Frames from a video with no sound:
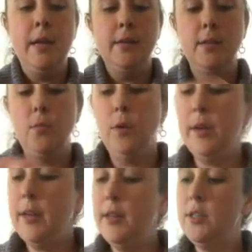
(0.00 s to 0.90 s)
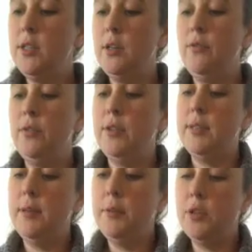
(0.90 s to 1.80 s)
So we're gonna do, for the
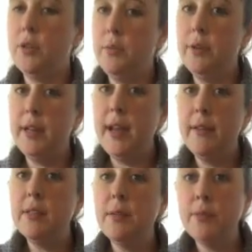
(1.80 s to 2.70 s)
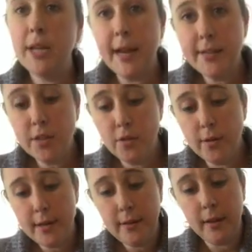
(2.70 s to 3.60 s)
summer tree, we're gonna have some nice
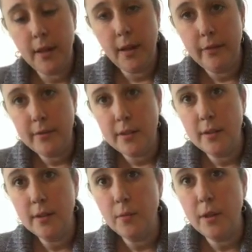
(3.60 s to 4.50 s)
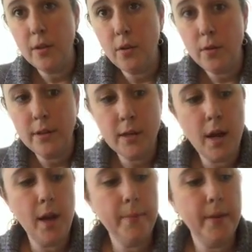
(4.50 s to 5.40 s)
green leaves that we glue on
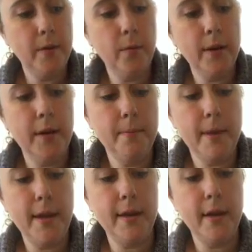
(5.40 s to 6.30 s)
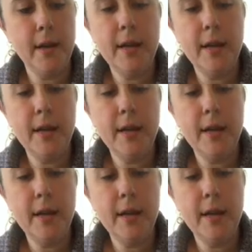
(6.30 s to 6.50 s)
top, and we're gonna make